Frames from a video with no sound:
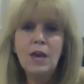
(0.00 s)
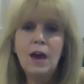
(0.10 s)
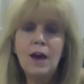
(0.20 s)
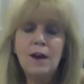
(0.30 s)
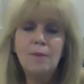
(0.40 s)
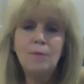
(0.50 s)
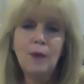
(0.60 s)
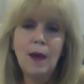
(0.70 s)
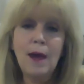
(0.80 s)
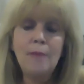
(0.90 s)
uh,
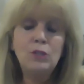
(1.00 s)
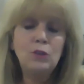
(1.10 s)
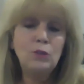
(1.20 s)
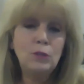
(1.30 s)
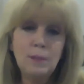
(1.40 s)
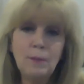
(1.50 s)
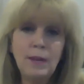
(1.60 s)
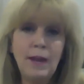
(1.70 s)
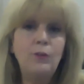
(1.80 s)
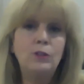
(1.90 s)
I'm sure there's
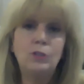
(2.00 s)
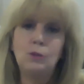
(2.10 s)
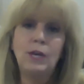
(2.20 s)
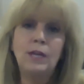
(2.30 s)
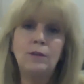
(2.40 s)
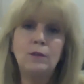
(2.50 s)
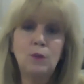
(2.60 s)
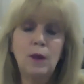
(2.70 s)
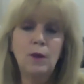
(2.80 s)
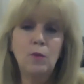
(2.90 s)
somebody out there doing it,
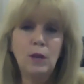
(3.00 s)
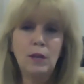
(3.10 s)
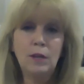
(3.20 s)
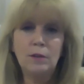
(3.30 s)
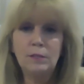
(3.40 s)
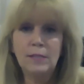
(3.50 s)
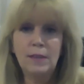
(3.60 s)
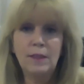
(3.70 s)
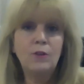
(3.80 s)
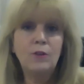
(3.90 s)
so I don't want to say
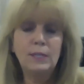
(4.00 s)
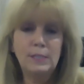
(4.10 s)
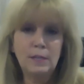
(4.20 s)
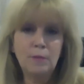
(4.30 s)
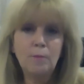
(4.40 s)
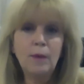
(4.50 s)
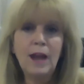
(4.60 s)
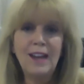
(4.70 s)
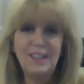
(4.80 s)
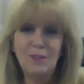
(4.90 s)
that there isn't,
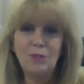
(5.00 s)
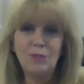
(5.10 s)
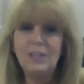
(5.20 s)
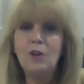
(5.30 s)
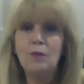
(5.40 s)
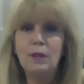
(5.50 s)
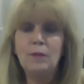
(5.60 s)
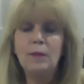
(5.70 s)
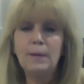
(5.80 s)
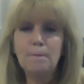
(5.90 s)
but I don't really know of
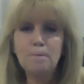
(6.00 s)
anybody.